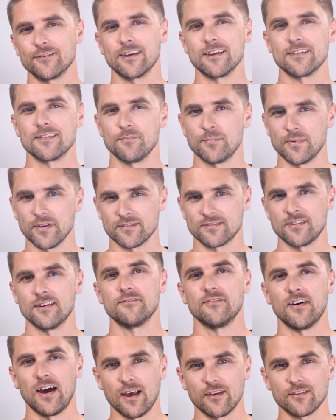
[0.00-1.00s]
you get the best
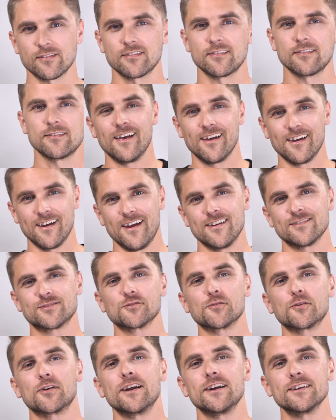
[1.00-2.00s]
advice. And
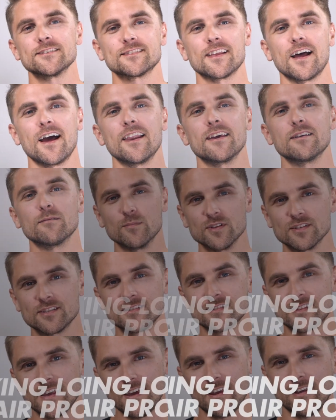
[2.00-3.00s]
to hairstyling
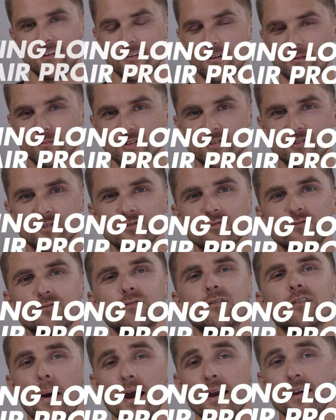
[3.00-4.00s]
mistake number
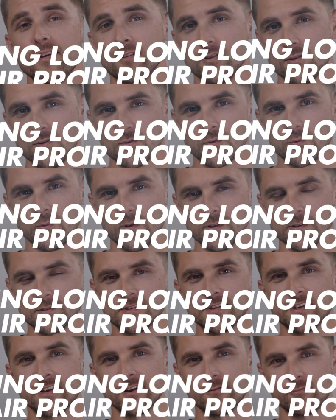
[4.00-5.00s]
2, buying low
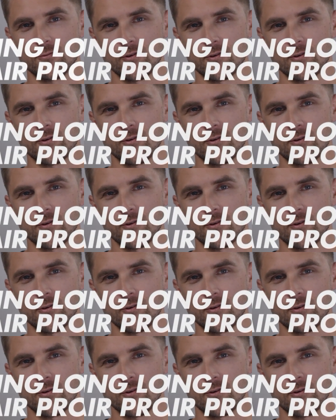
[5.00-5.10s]
quality hair